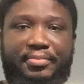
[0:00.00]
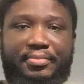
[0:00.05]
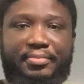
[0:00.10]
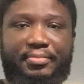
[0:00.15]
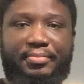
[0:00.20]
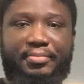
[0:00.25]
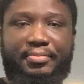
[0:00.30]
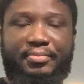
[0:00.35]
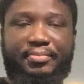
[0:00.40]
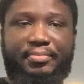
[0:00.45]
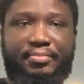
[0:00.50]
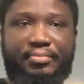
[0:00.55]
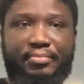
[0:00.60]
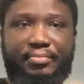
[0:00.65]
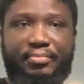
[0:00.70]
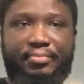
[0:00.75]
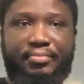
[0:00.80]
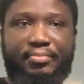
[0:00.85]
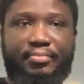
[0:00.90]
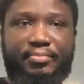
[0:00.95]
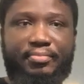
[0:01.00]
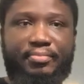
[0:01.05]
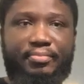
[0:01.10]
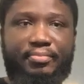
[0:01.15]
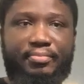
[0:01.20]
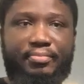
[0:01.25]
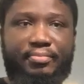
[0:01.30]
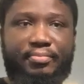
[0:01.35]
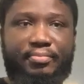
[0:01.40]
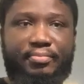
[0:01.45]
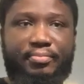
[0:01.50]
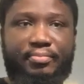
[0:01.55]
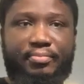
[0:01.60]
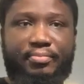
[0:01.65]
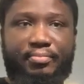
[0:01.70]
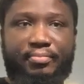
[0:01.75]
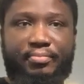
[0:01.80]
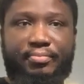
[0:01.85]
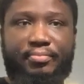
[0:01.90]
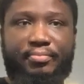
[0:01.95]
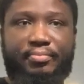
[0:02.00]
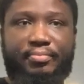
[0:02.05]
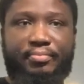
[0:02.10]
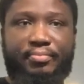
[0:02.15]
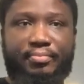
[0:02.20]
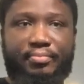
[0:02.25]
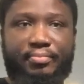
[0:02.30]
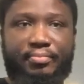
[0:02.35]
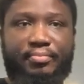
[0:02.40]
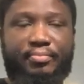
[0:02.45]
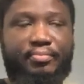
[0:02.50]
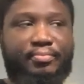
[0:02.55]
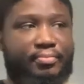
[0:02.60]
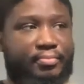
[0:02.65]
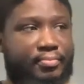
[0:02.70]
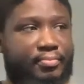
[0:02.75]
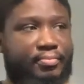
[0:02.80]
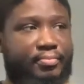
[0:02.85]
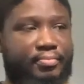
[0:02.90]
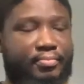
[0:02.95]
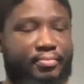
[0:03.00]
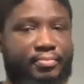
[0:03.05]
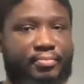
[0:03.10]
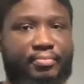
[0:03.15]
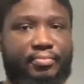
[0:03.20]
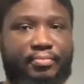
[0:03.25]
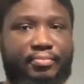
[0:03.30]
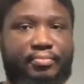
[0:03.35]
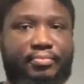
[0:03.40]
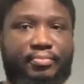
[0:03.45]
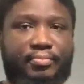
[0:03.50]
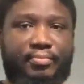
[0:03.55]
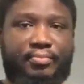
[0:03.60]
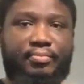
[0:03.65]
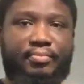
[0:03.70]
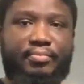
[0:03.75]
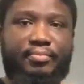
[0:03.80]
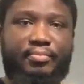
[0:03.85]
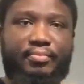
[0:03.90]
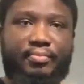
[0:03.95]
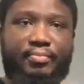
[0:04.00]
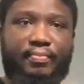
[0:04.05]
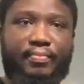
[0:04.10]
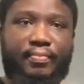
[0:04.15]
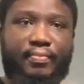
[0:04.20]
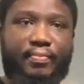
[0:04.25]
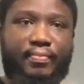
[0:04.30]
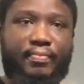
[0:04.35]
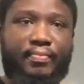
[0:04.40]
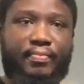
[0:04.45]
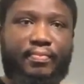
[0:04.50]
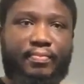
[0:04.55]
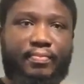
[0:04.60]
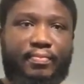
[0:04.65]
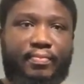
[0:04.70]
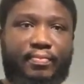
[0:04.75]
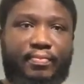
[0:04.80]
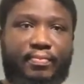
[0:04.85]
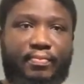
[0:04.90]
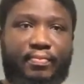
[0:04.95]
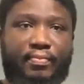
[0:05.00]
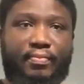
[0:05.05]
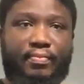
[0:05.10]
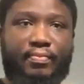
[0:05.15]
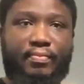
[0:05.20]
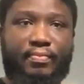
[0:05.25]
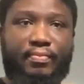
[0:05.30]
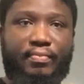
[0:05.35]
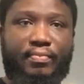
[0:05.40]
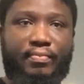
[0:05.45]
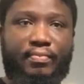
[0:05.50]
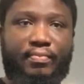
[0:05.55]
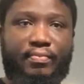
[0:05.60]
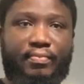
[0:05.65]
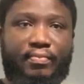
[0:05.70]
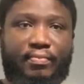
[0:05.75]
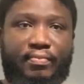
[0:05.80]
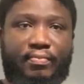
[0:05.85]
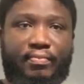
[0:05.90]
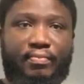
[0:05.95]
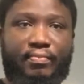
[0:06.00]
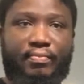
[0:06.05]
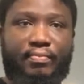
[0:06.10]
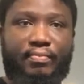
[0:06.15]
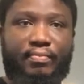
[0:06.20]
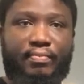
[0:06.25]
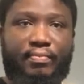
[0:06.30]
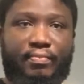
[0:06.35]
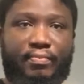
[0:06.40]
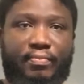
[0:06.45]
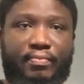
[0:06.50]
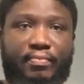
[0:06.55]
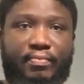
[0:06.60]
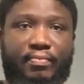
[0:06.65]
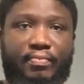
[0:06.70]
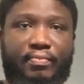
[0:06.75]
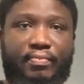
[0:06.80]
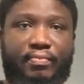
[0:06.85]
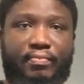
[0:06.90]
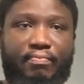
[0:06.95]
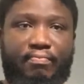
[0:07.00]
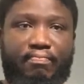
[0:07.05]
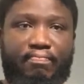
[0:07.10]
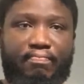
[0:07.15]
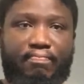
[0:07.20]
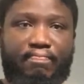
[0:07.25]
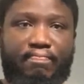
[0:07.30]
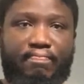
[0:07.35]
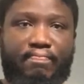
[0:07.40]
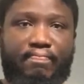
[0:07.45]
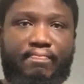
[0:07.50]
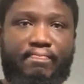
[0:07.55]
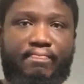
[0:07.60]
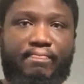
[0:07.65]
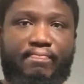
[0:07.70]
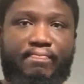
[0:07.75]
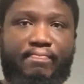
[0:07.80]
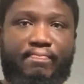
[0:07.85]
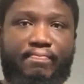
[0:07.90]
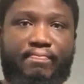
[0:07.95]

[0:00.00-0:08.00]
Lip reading: No words are spoken by the person on screen.